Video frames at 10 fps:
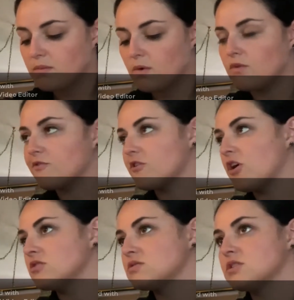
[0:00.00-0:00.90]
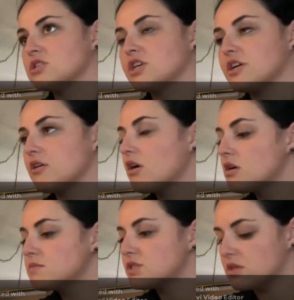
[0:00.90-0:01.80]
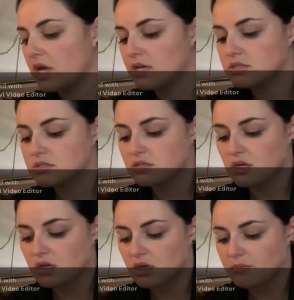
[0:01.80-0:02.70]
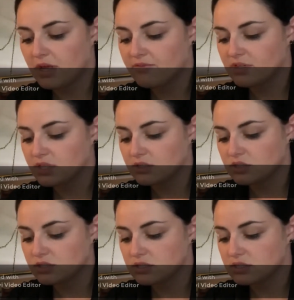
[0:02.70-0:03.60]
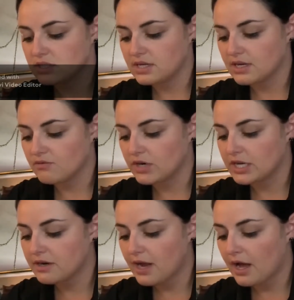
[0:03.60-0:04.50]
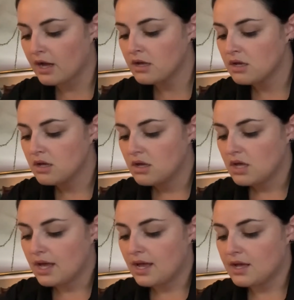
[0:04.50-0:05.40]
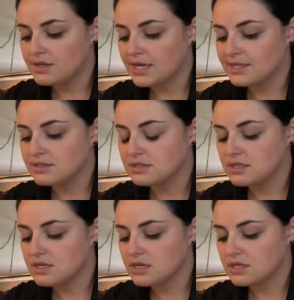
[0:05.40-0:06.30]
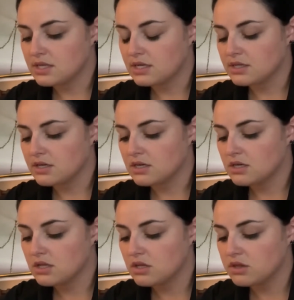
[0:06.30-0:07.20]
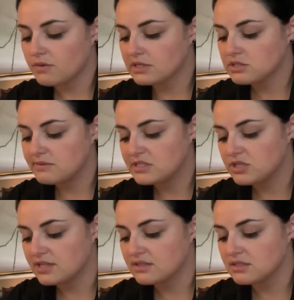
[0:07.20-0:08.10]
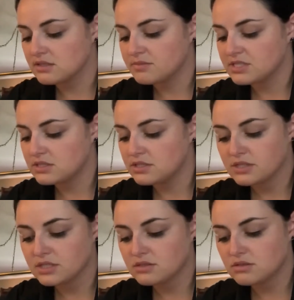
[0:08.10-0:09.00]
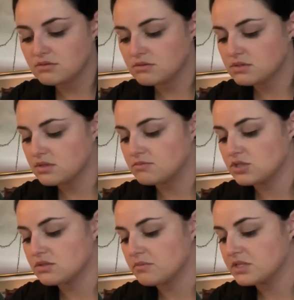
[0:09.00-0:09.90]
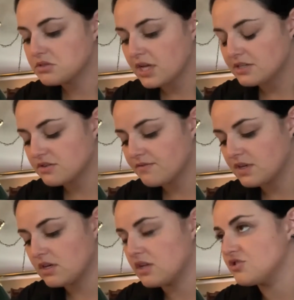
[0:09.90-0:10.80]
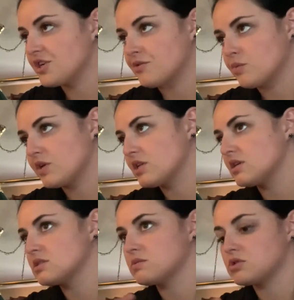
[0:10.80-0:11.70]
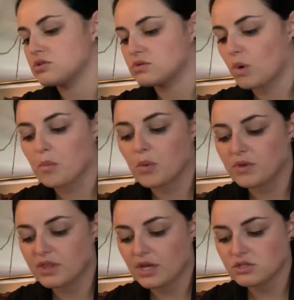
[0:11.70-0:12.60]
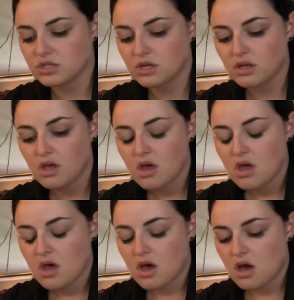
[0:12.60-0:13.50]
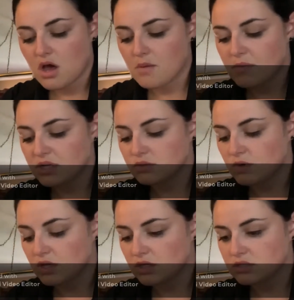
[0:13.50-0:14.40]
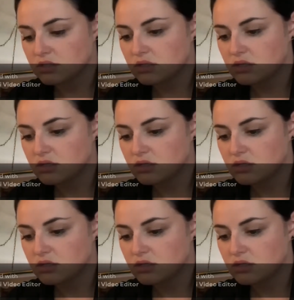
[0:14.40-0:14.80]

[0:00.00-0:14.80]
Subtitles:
Overall, so we're gonna check your arms, your legs, everything just to see kind of where you're at. And I can see here that your lower extremity strength is a little bit decreased due to some muscle atrophy and general weakness, which is normal with aging, as well as